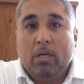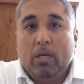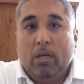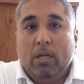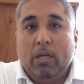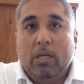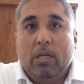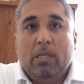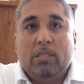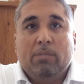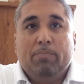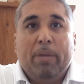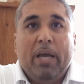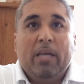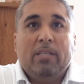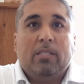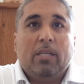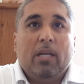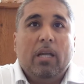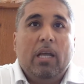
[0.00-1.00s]
it's
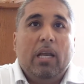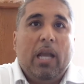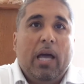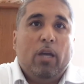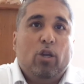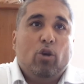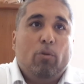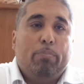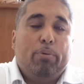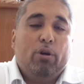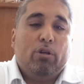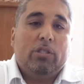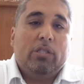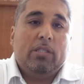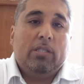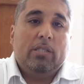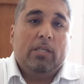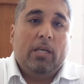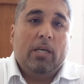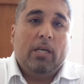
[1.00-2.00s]
basically like you're
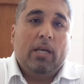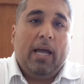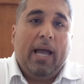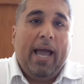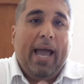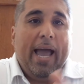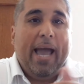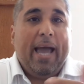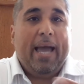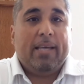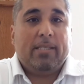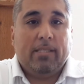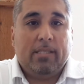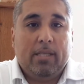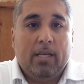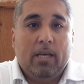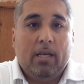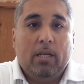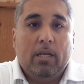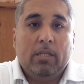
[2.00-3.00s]
purchasing an
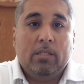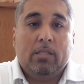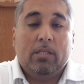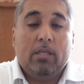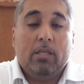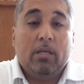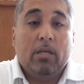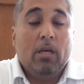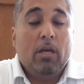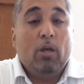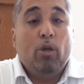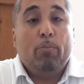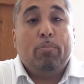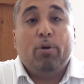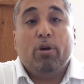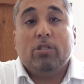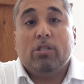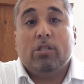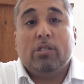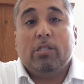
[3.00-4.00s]
asset you're
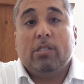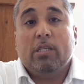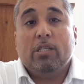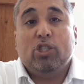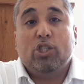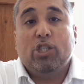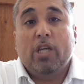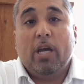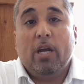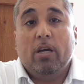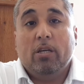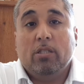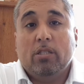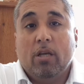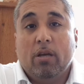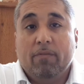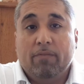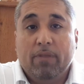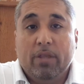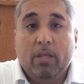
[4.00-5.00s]
purchasing shares
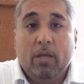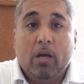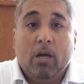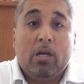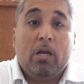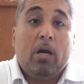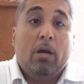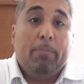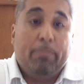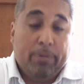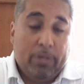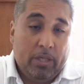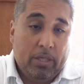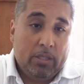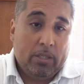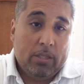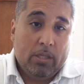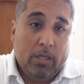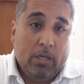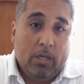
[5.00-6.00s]
of a company.
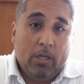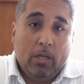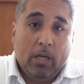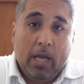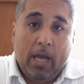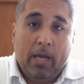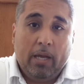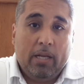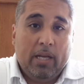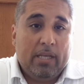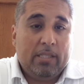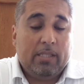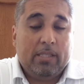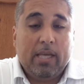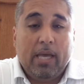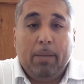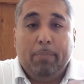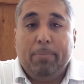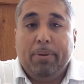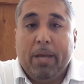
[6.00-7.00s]
Like, let's
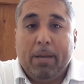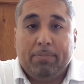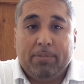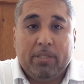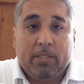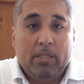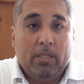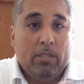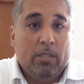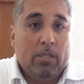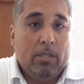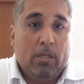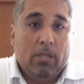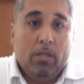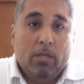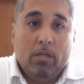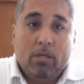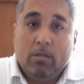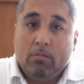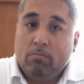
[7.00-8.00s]
say Pepsi.
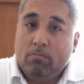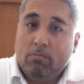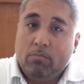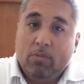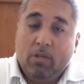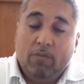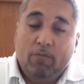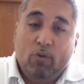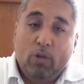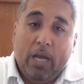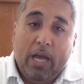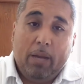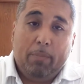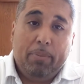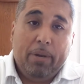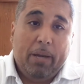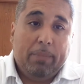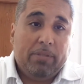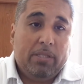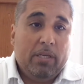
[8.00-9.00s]
If you like
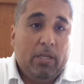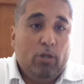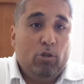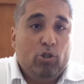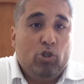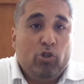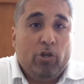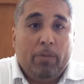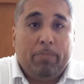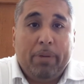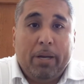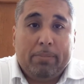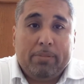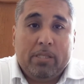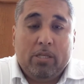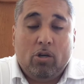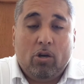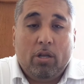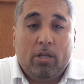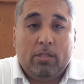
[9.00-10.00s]
Pepsi and you drink
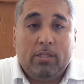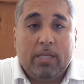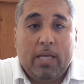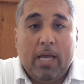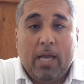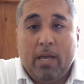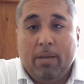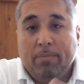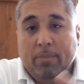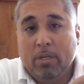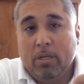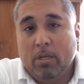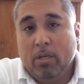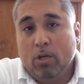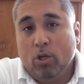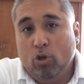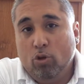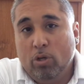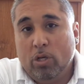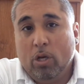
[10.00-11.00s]
Pepsi all the time,
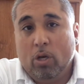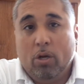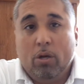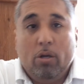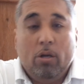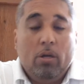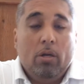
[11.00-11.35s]
you could